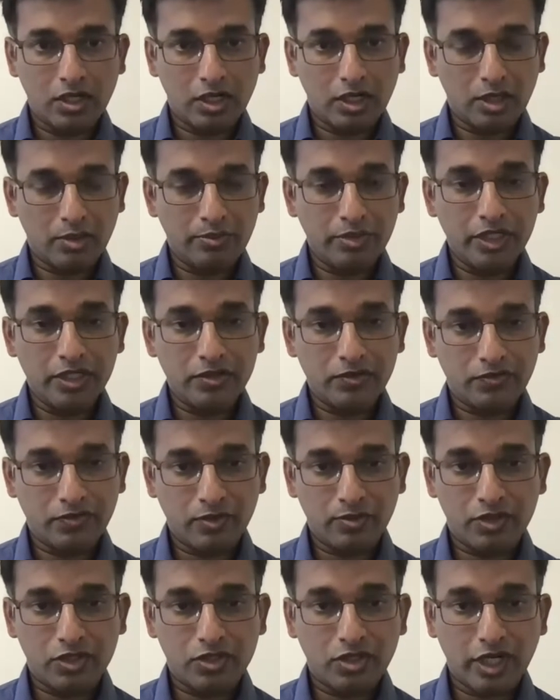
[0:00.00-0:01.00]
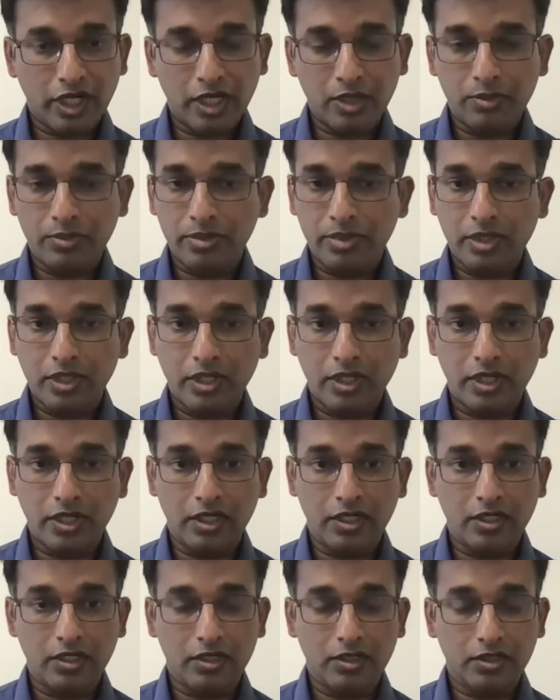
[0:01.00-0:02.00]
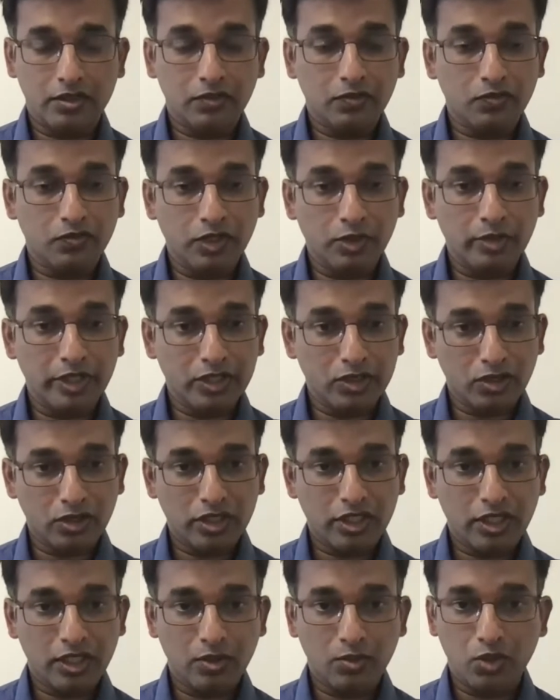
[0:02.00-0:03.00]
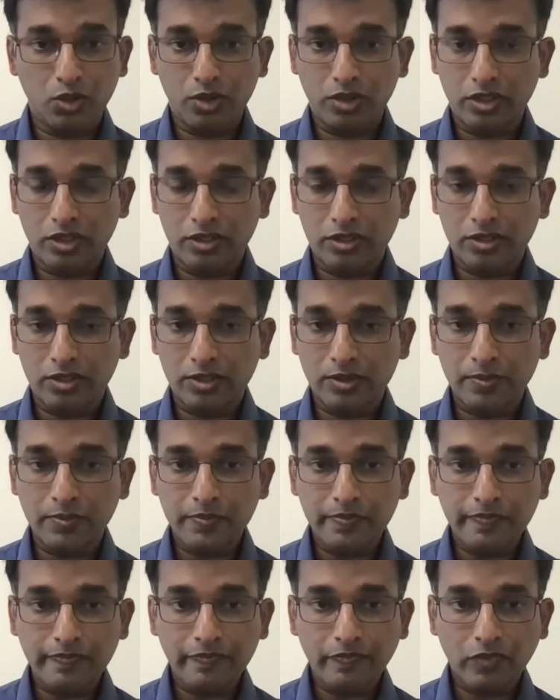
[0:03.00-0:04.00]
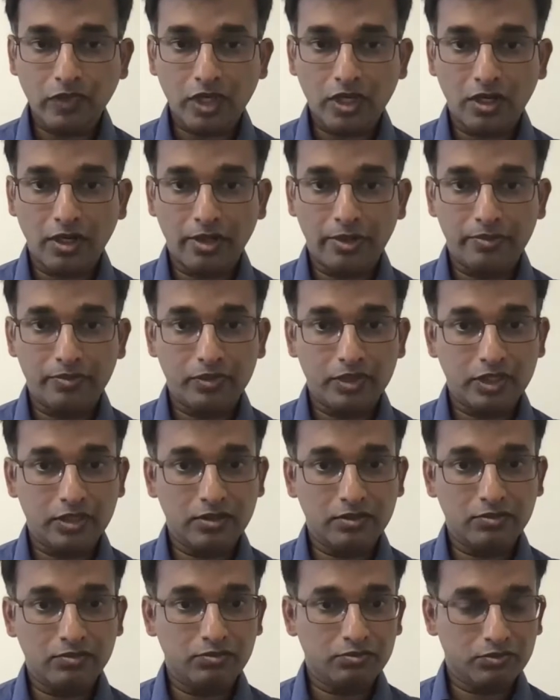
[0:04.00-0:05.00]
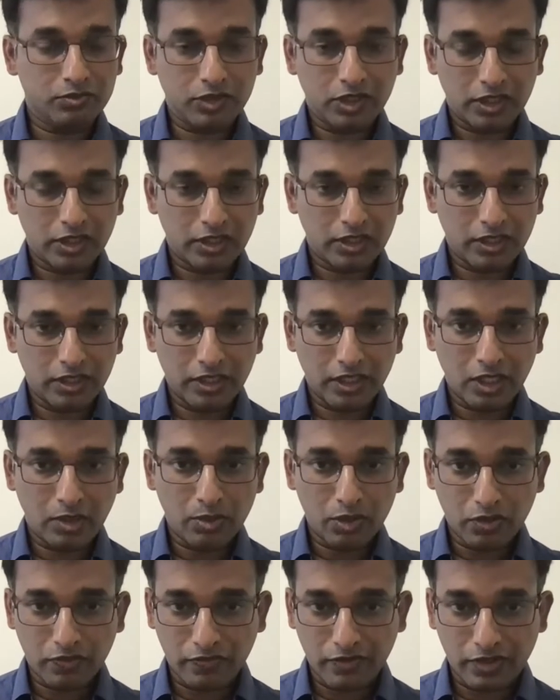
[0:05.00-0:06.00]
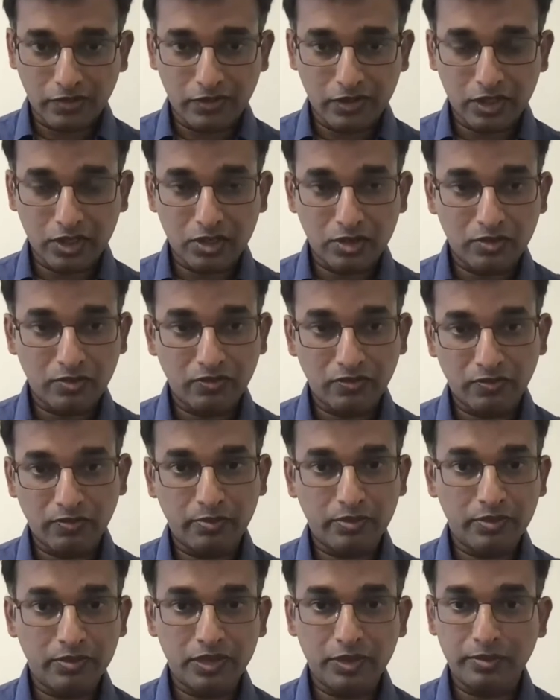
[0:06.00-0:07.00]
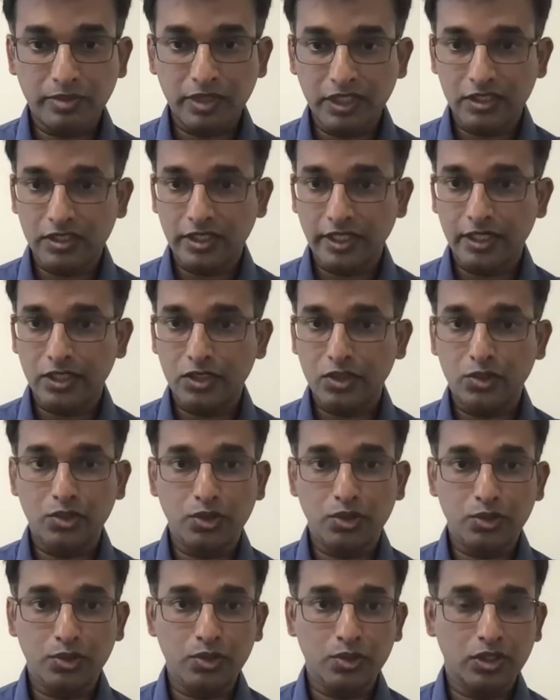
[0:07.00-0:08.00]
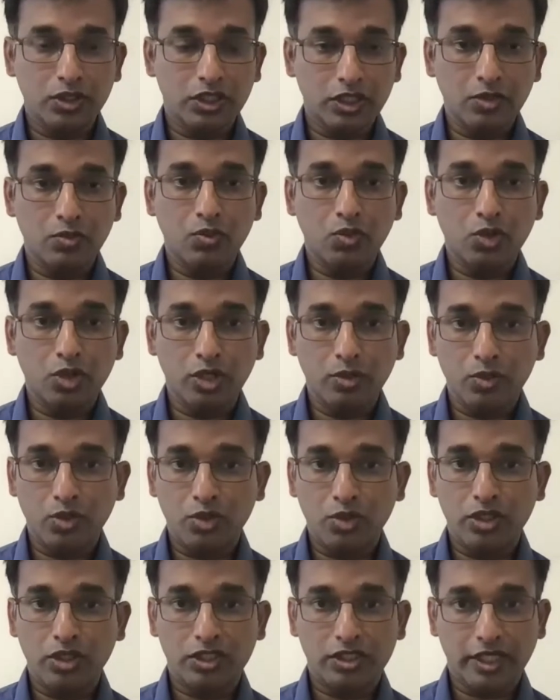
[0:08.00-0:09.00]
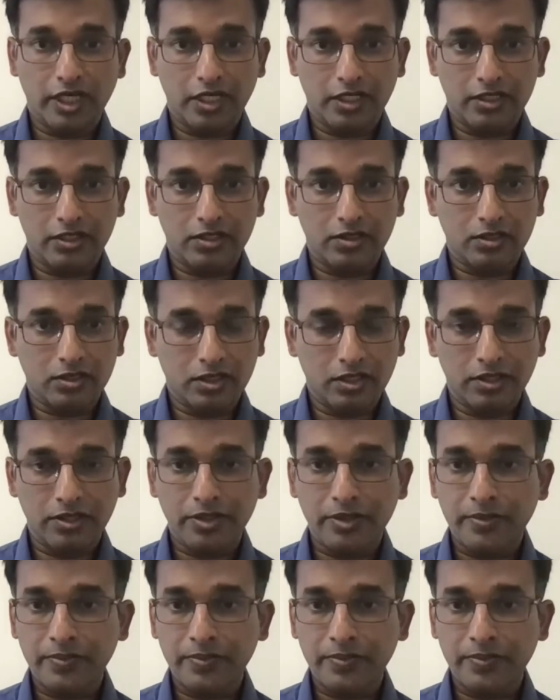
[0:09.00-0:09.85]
Peter from Stripe and will be talking about this in a couple of hours. Please stay tuned to learn more about the challenges here.